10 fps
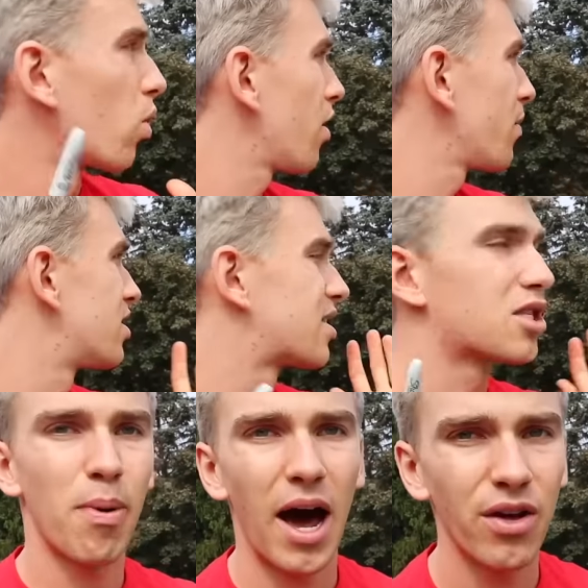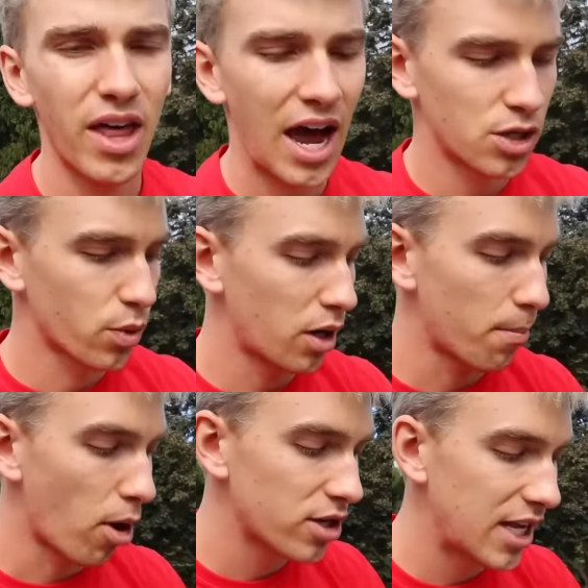we're going to spy on the house. We're gonna
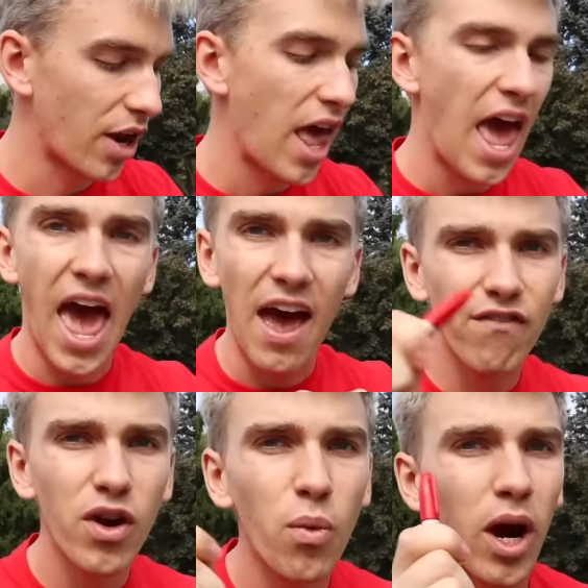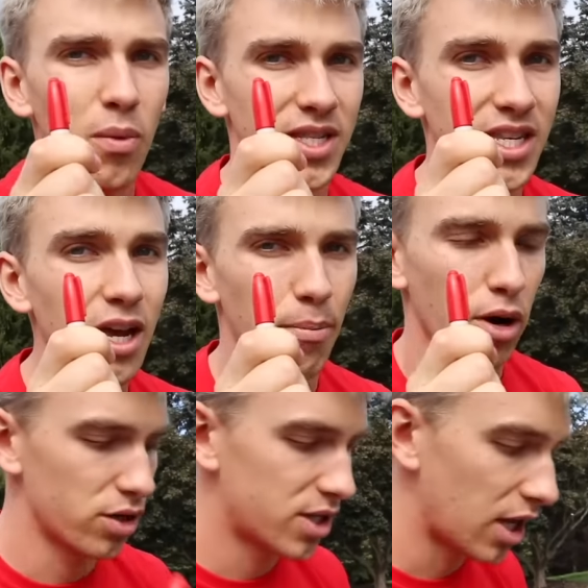mark down everywhere we see a
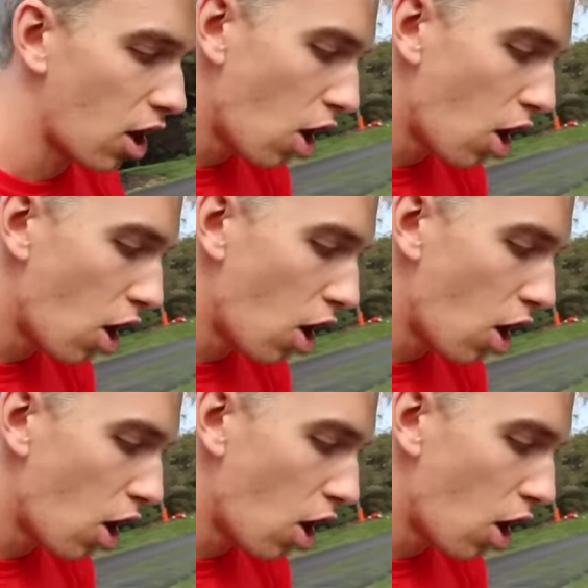person